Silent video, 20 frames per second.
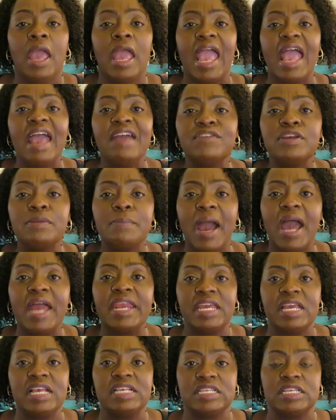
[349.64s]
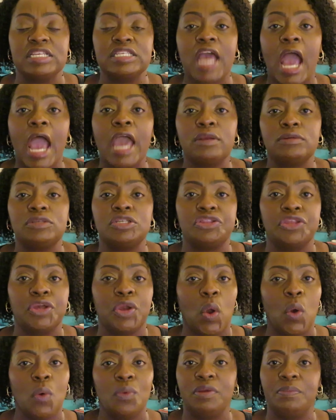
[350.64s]
everybody is entitled to
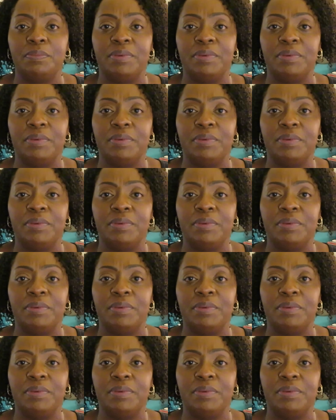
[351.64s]
their own